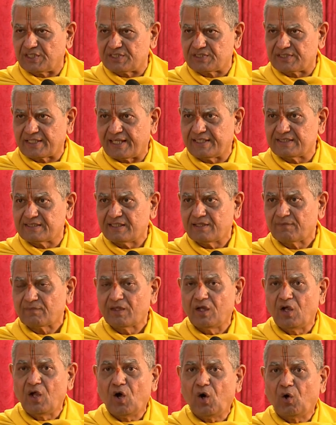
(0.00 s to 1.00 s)
He says,
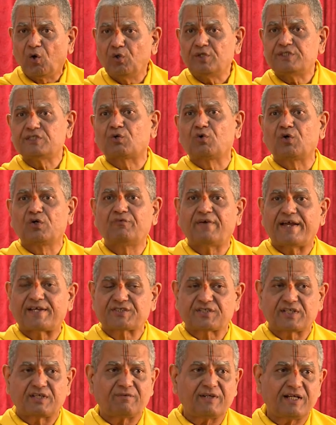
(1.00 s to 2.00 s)
who is a good
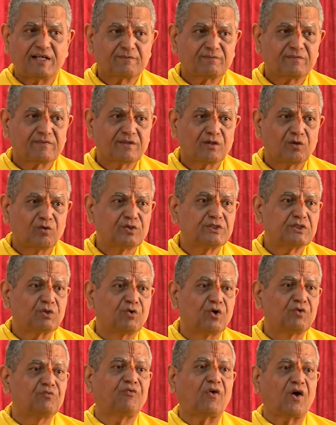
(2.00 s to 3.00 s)
Vaishnava, who is a
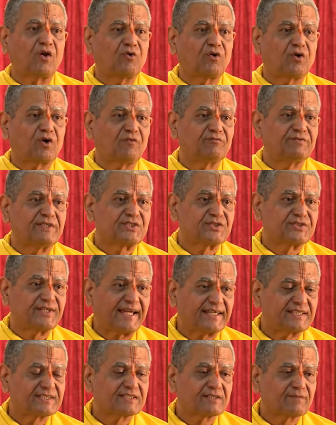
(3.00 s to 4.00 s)
good follower of this
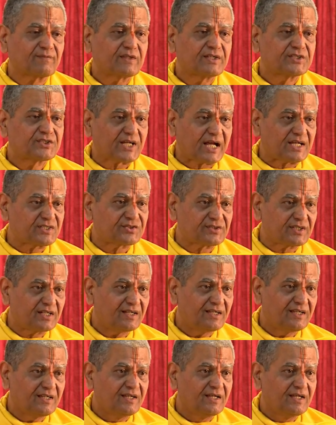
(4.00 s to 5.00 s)
text, Shastra?